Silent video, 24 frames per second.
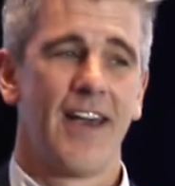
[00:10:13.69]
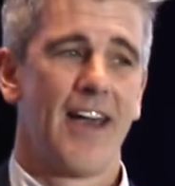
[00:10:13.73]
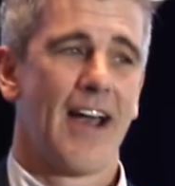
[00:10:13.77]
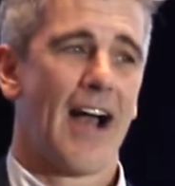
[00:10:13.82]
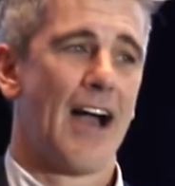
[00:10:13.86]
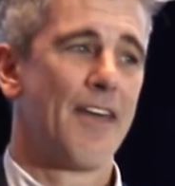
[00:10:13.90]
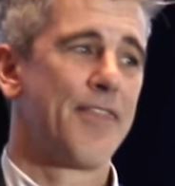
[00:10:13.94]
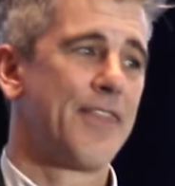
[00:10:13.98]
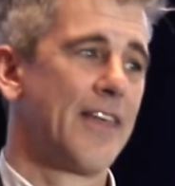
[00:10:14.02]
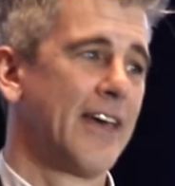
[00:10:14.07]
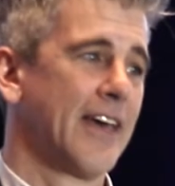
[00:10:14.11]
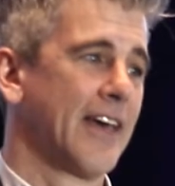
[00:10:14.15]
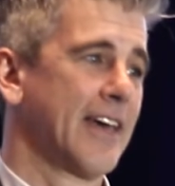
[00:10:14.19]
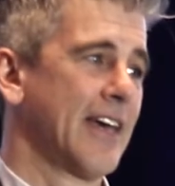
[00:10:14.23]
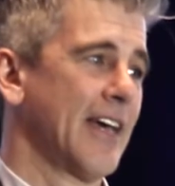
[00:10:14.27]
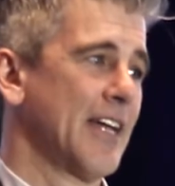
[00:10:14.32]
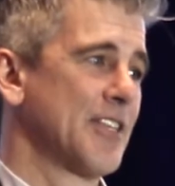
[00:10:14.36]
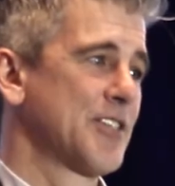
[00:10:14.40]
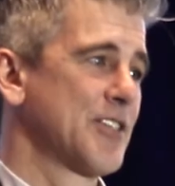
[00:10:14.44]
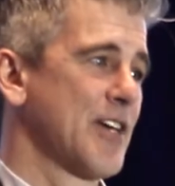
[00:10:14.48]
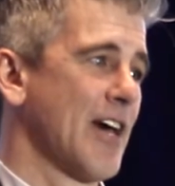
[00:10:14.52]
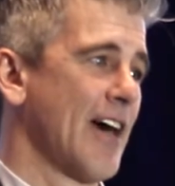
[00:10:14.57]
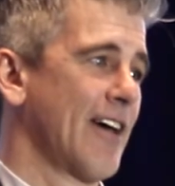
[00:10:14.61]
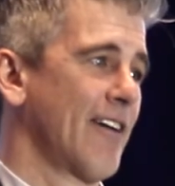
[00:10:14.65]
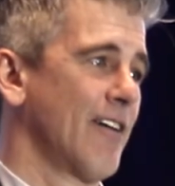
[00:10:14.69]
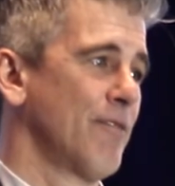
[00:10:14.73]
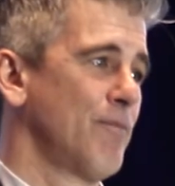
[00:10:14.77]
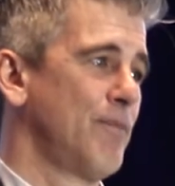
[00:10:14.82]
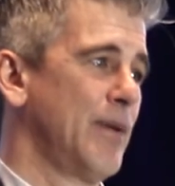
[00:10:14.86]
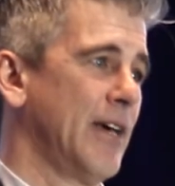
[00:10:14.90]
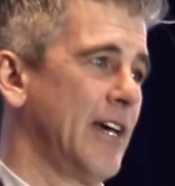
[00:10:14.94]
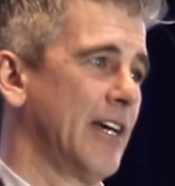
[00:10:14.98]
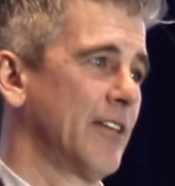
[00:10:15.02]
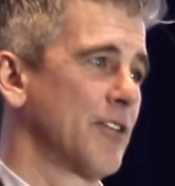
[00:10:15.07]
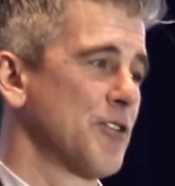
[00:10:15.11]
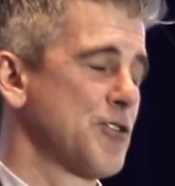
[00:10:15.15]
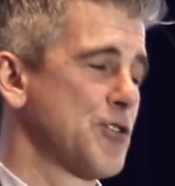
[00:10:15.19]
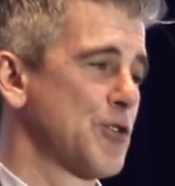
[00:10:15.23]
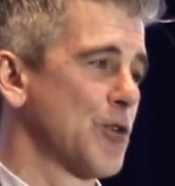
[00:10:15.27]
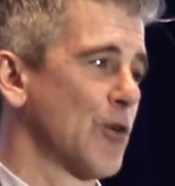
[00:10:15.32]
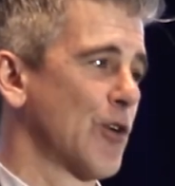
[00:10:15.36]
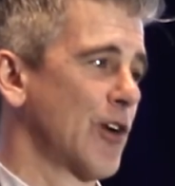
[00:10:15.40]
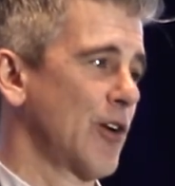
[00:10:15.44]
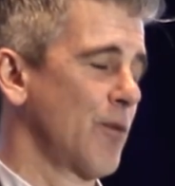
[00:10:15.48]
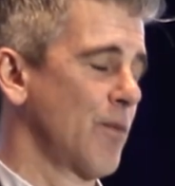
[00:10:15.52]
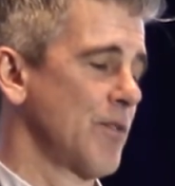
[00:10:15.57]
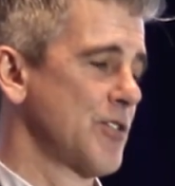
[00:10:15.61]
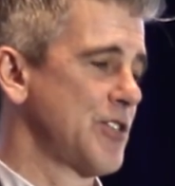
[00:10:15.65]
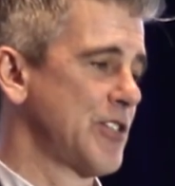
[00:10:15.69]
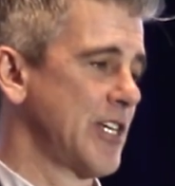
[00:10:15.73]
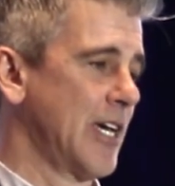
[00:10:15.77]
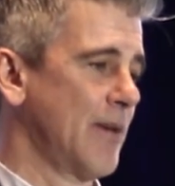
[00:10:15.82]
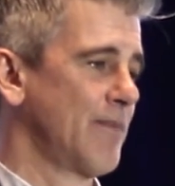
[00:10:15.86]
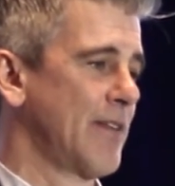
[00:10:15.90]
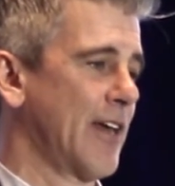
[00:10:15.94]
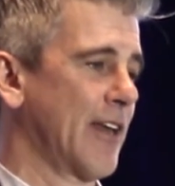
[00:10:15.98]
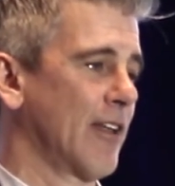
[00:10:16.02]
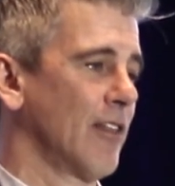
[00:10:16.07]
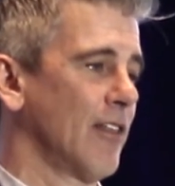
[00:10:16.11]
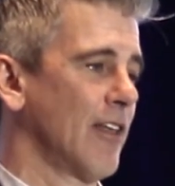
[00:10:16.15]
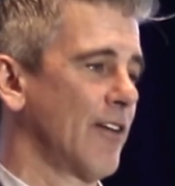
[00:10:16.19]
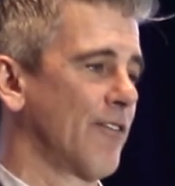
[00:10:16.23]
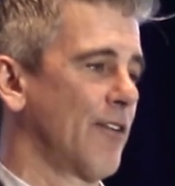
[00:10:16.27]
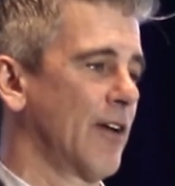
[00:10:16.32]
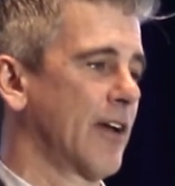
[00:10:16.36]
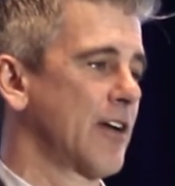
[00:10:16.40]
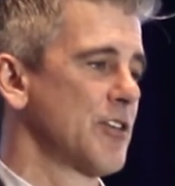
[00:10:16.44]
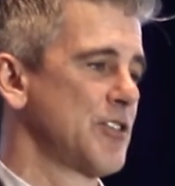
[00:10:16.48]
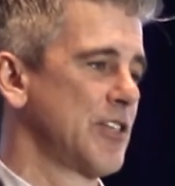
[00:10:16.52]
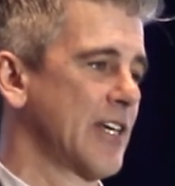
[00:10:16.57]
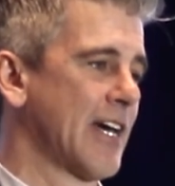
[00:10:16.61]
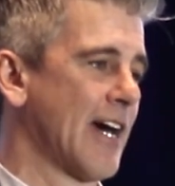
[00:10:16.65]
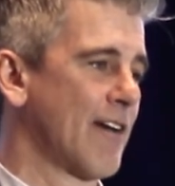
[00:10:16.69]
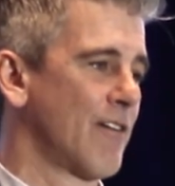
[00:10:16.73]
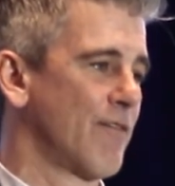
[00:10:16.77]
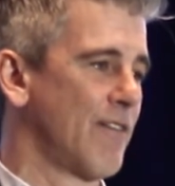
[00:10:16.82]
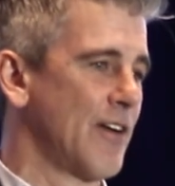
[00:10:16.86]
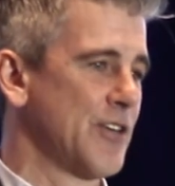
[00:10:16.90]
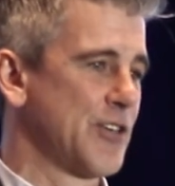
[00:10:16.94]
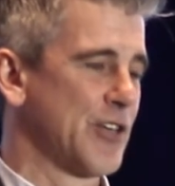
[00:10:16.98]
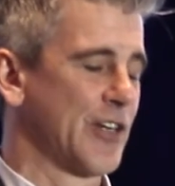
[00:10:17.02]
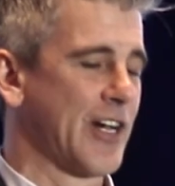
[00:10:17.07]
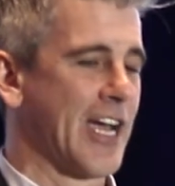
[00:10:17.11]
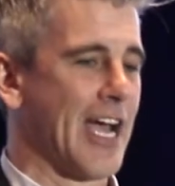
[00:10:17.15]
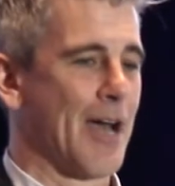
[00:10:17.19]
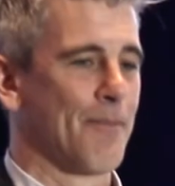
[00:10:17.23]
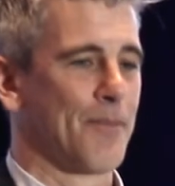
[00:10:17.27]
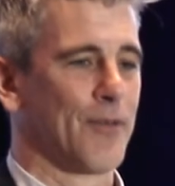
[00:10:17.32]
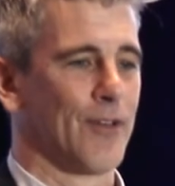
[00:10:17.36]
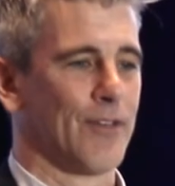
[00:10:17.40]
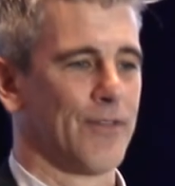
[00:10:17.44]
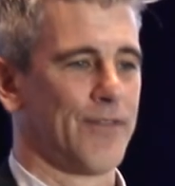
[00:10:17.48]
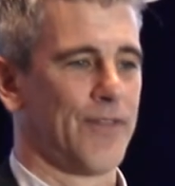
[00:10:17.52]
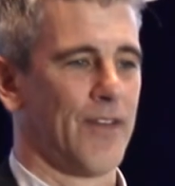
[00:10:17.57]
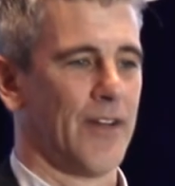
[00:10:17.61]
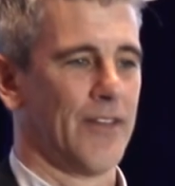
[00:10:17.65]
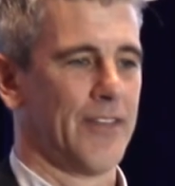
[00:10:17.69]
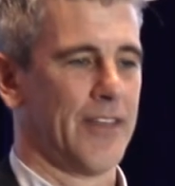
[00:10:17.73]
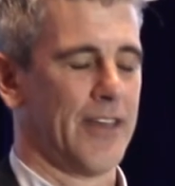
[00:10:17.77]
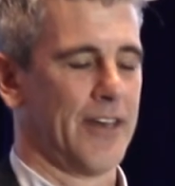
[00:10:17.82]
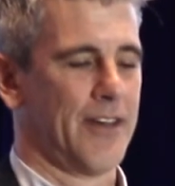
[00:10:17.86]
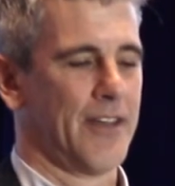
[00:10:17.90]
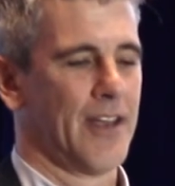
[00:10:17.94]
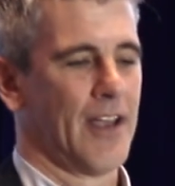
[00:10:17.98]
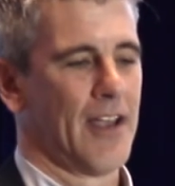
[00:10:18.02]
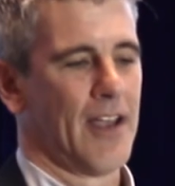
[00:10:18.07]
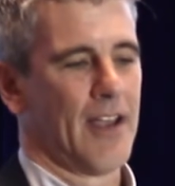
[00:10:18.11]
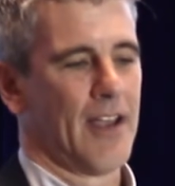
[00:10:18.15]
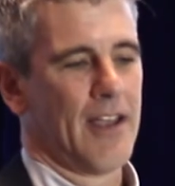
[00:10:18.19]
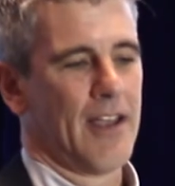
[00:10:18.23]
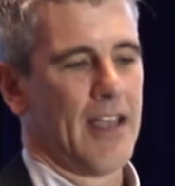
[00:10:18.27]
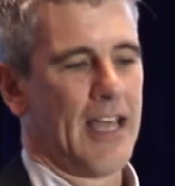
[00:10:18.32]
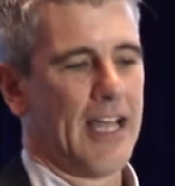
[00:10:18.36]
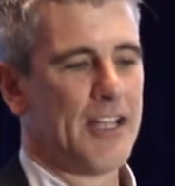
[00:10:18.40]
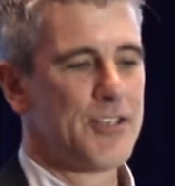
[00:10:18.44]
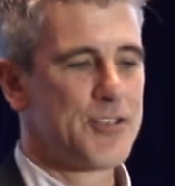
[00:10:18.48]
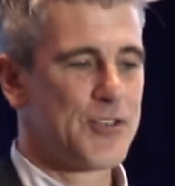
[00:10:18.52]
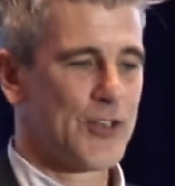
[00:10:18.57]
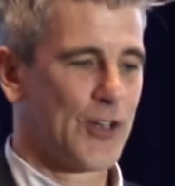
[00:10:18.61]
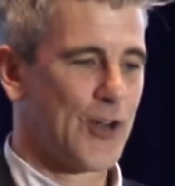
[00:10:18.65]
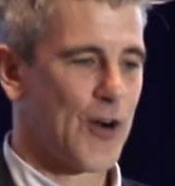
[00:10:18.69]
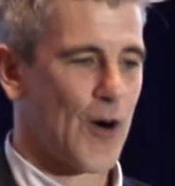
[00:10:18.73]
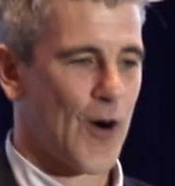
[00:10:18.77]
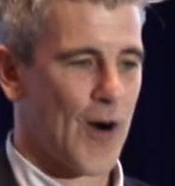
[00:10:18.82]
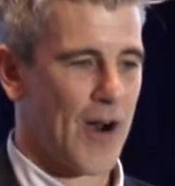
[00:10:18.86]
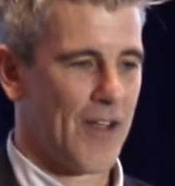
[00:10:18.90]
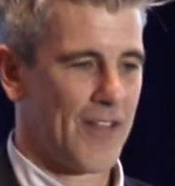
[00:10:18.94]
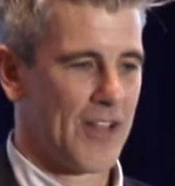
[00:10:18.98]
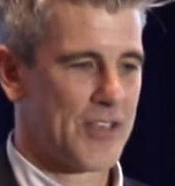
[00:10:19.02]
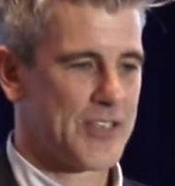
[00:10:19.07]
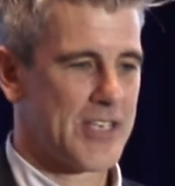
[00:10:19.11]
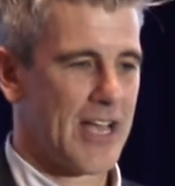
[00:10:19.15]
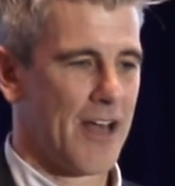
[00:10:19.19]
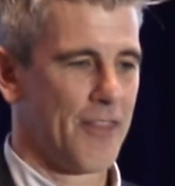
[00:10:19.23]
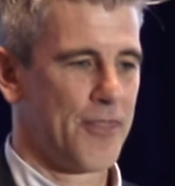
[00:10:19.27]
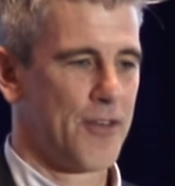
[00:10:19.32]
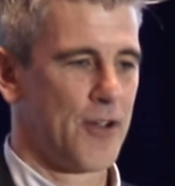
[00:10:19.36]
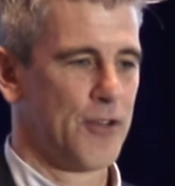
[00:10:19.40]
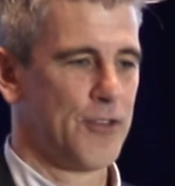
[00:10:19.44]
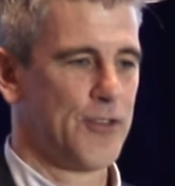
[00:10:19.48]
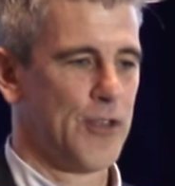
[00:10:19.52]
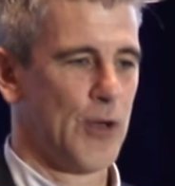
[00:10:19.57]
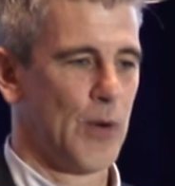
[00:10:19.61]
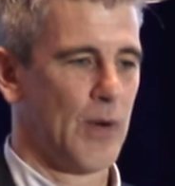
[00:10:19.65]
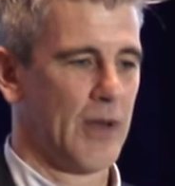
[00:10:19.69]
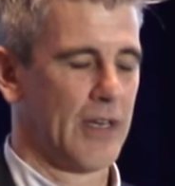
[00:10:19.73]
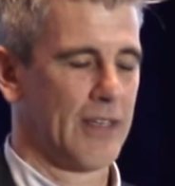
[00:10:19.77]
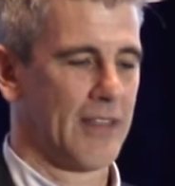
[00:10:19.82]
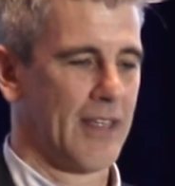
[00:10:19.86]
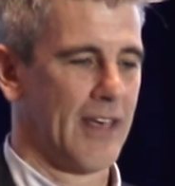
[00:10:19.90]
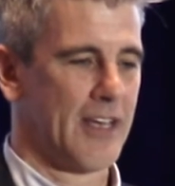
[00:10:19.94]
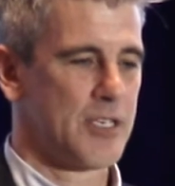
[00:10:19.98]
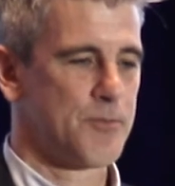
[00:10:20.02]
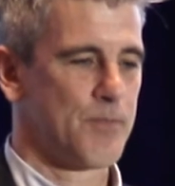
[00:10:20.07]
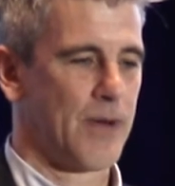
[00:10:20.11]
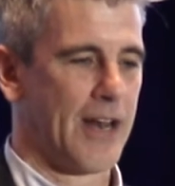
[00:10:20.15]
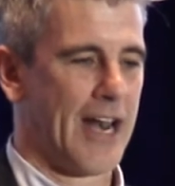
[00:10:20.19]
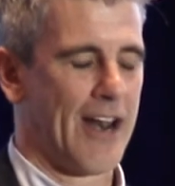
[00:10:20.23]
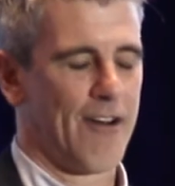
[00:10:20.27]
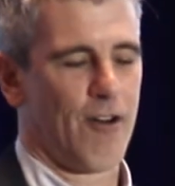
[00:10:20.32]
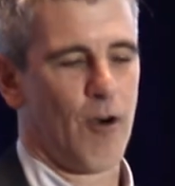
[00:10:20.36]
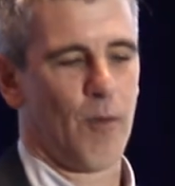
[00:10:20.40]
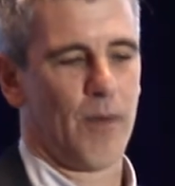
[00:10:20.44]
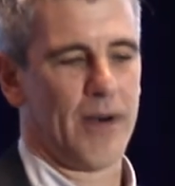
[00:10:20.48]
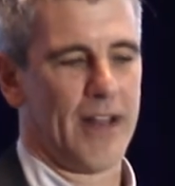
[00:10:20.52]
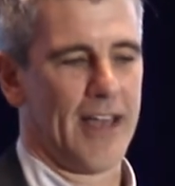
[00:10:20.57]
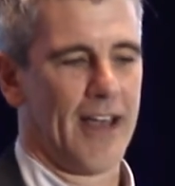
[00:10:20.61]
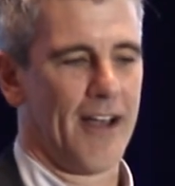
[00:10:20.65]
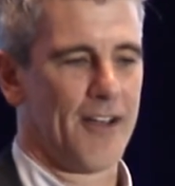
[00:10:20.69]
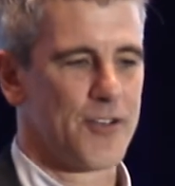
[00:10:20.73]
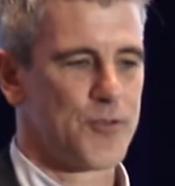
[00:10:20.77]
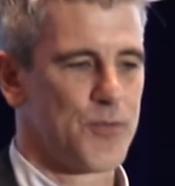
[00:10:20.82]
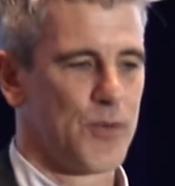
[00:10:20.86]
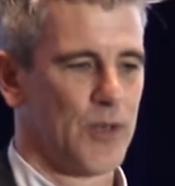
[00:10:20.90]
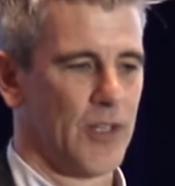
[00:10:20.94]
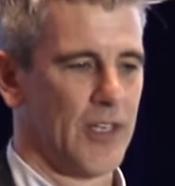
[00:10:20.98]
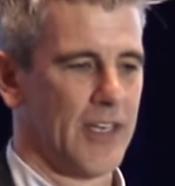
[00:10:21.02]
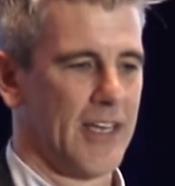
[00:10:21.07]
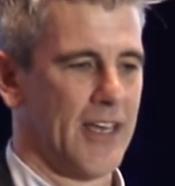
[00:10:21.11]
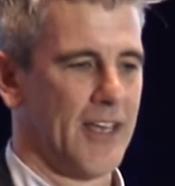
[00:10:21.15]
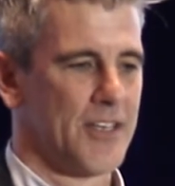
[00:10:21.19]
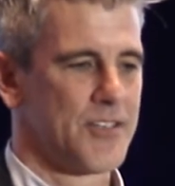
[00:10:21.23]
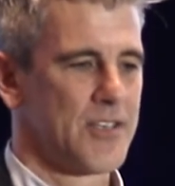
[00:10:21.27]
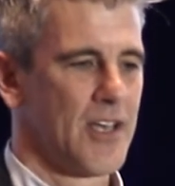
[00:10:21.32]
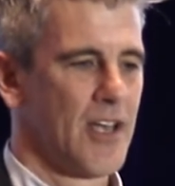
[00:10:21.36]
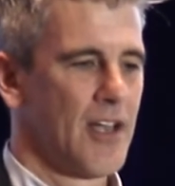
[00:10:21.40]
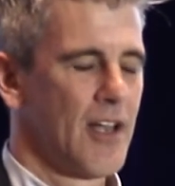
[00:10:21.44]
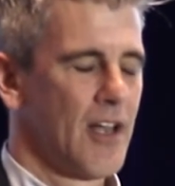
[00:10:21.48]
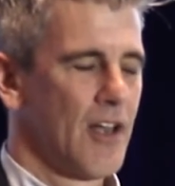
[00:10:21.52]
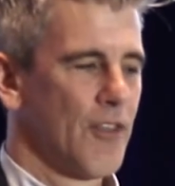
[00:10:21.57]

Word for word: I think it's kind of being distorted with same day delivery because you got a venture capital funded Instacart that's out there doing this, but nobody else really is.